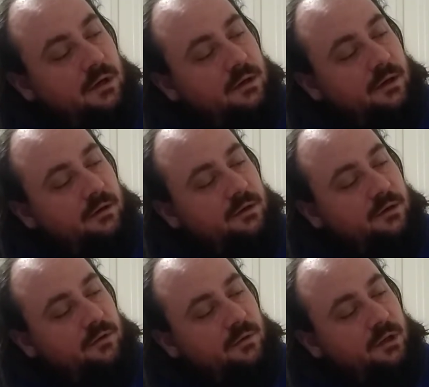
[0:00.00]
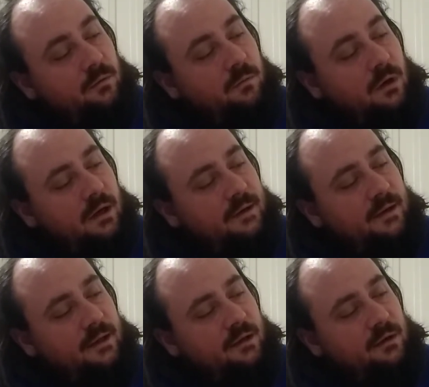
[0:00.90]
daring to do what you want,
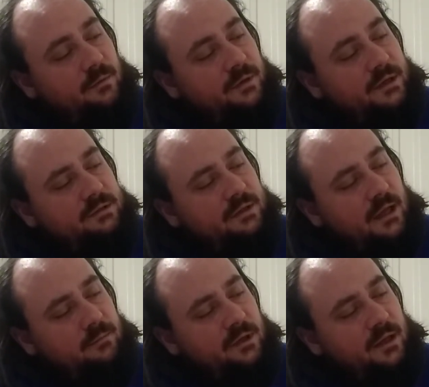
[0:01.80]
taking a risk, gambling